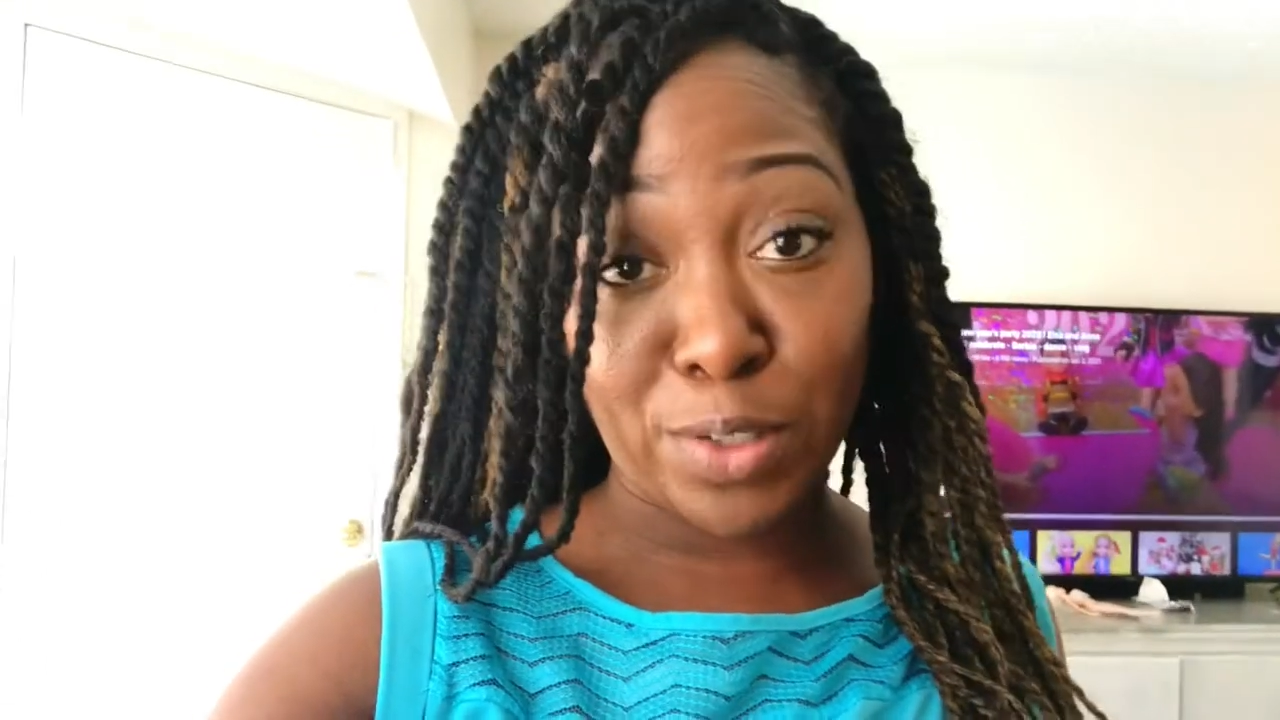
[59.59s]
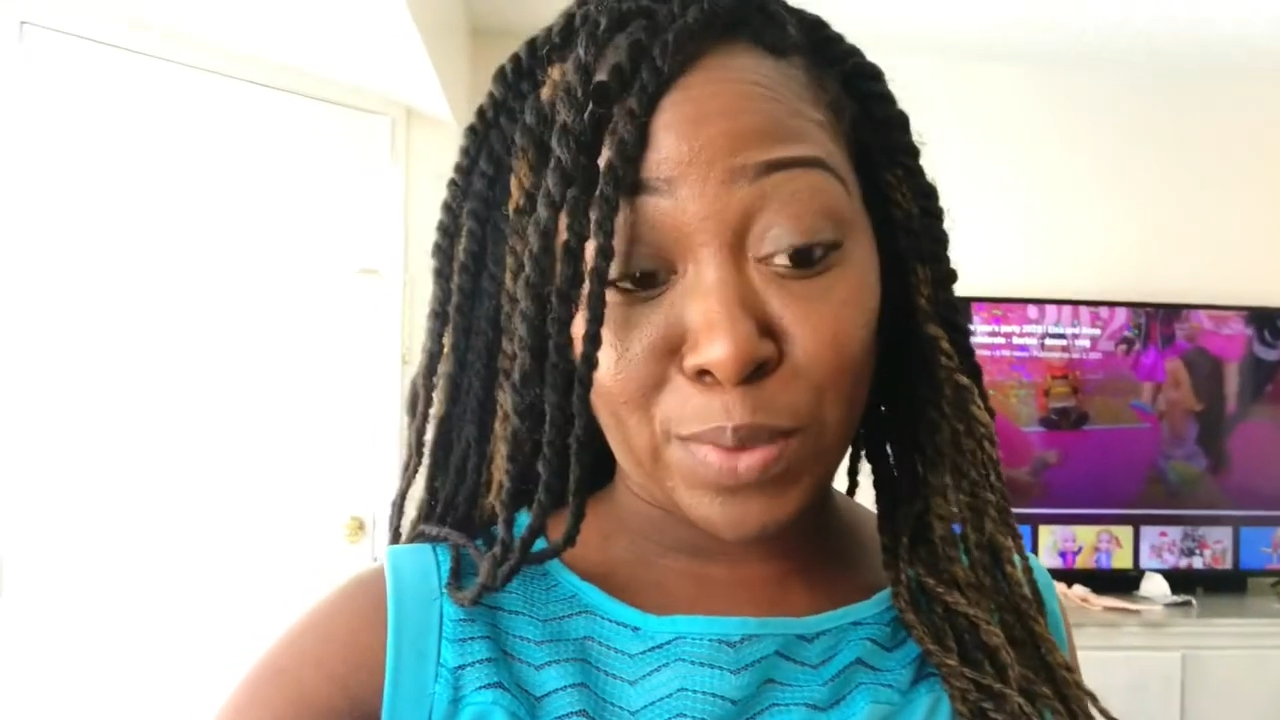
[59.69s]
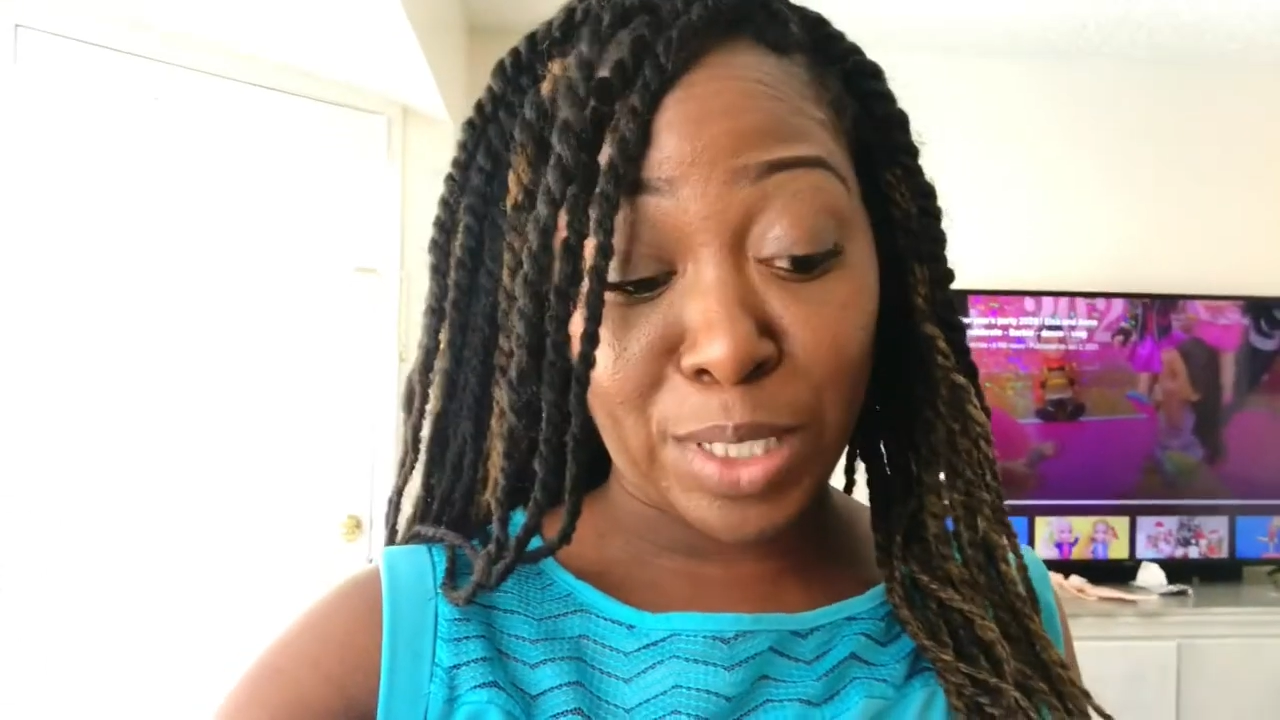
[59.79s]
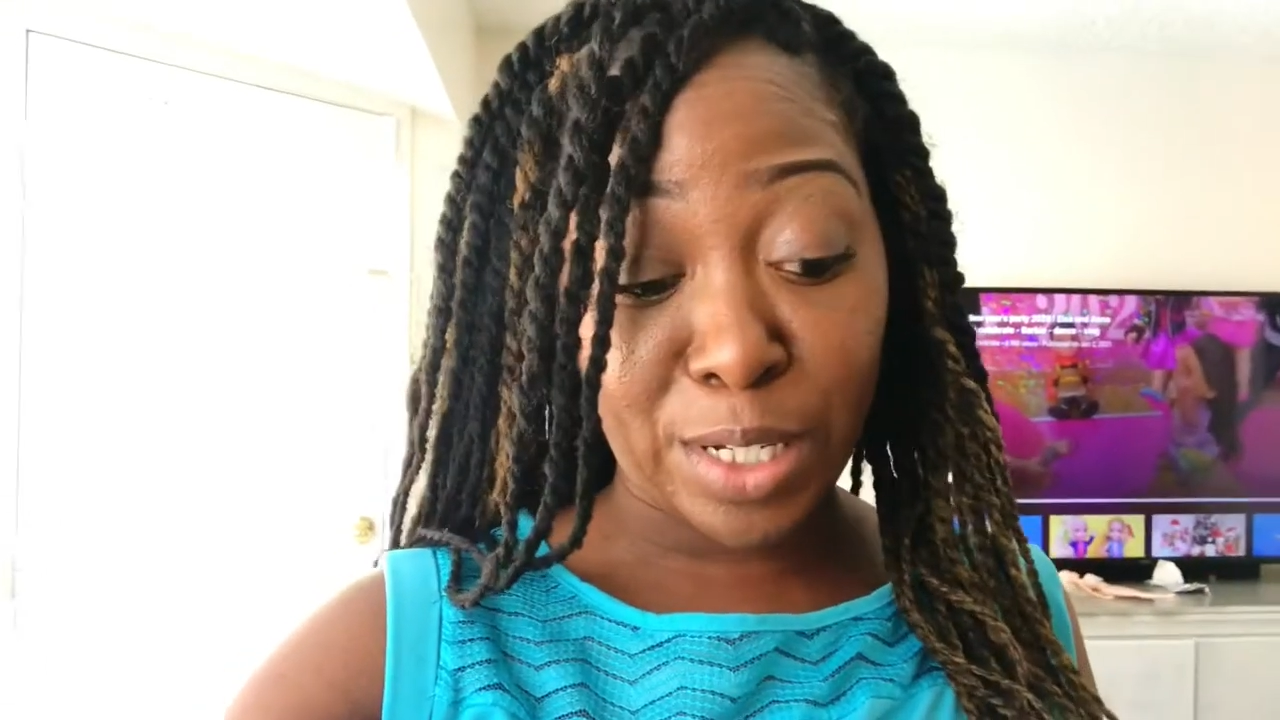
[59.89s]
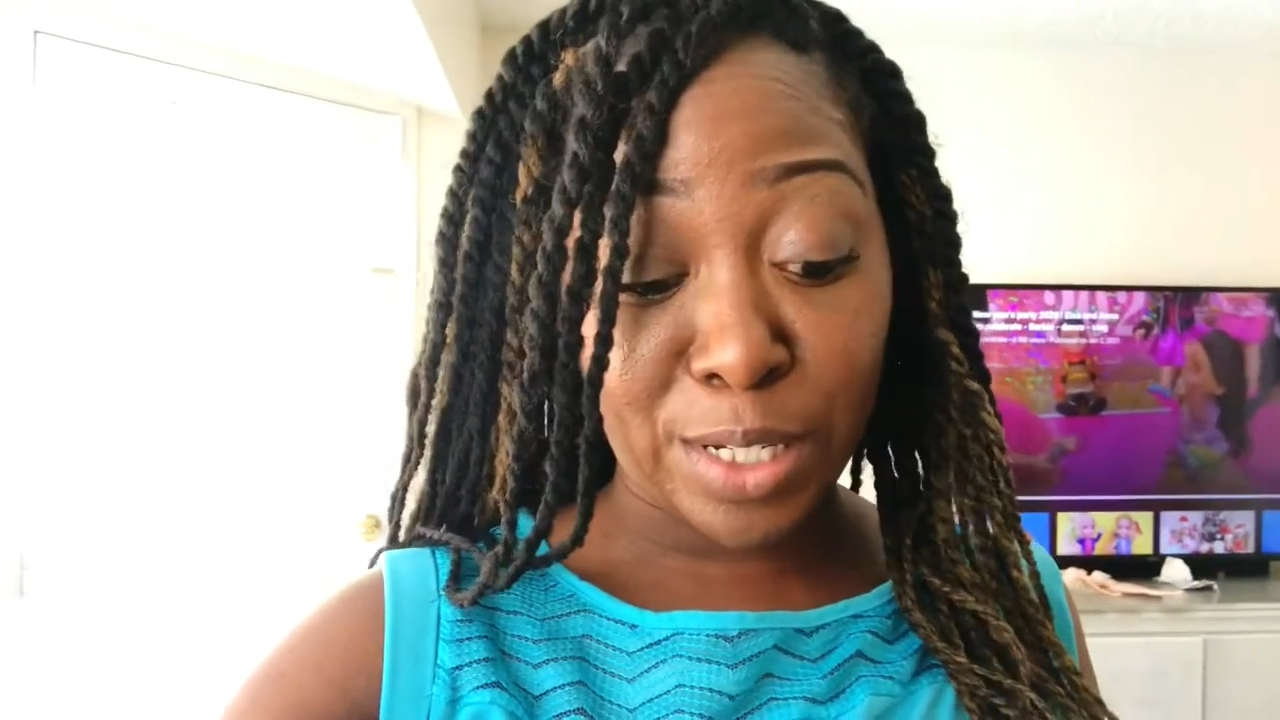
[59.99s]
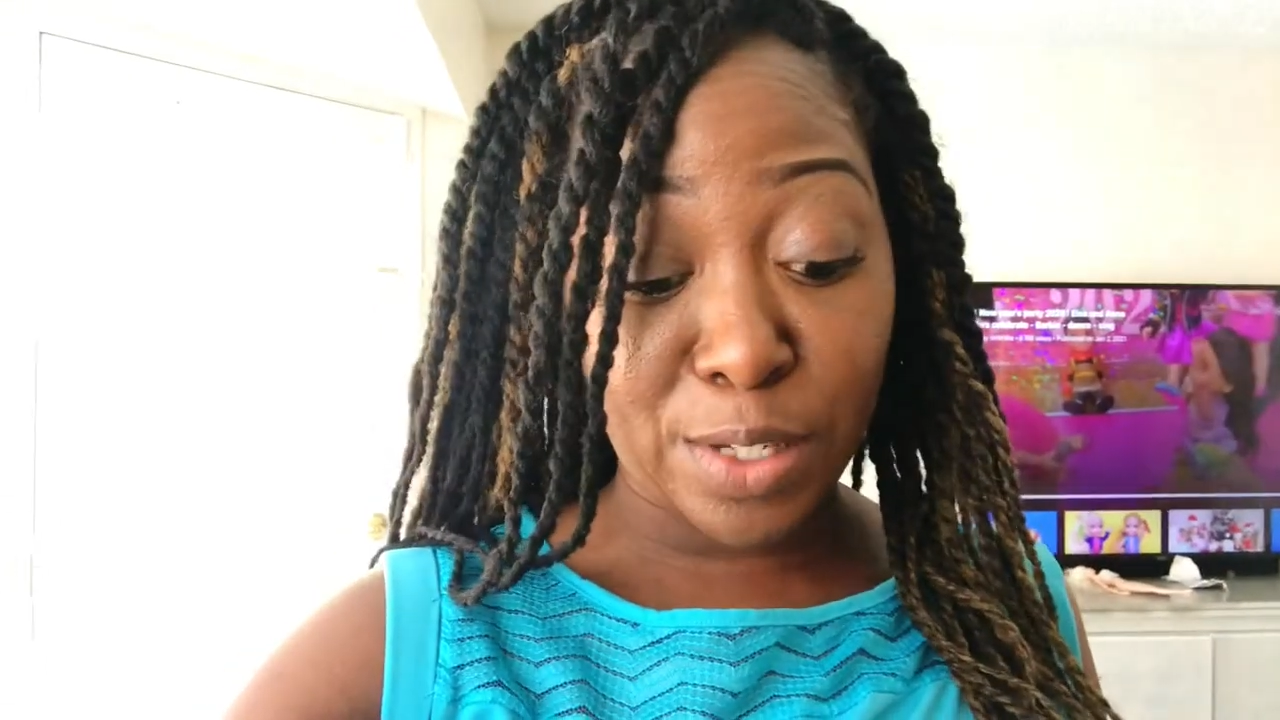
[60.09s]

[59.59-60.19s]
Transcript: really good,